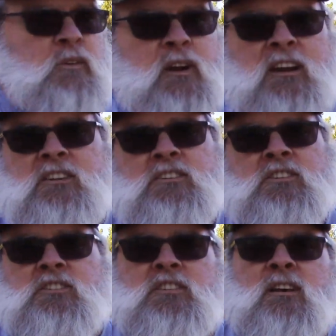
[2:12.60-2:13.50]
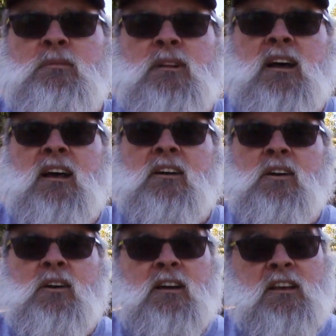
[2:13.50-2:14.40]
Ranger or something. I don't
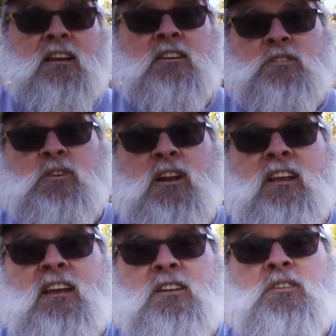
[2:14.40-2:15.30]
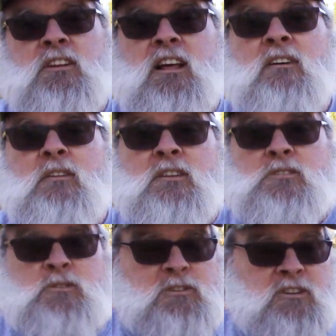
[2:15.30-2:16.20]
know. It's really entry level.
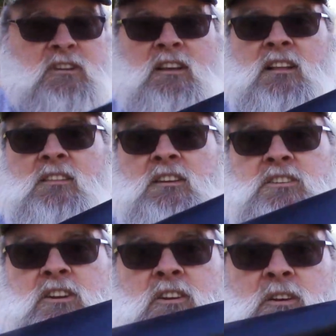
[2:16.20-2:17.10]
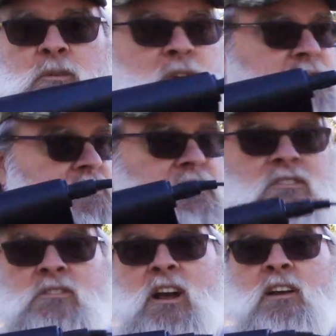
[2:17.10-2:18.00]
This unit
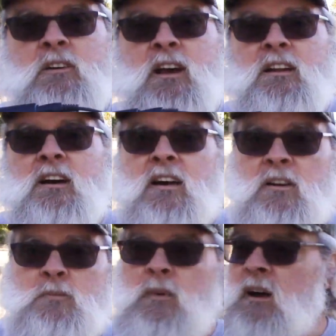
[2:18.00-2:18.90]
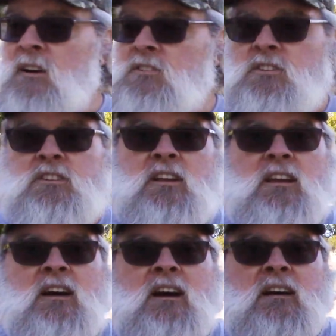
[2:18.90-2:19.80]
was right around
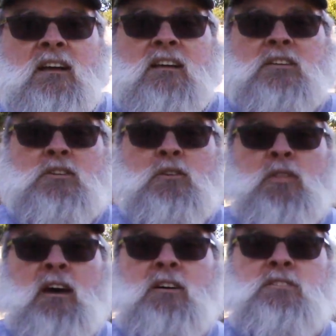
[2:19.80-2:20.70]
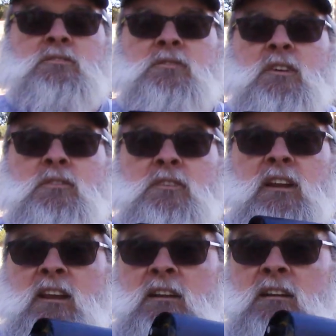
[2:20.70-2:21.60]
$100 in
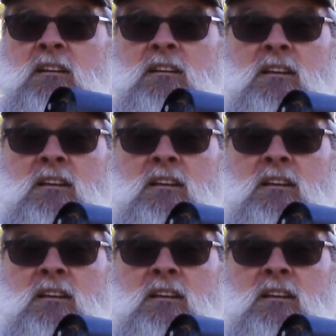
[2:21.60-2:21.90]
2015.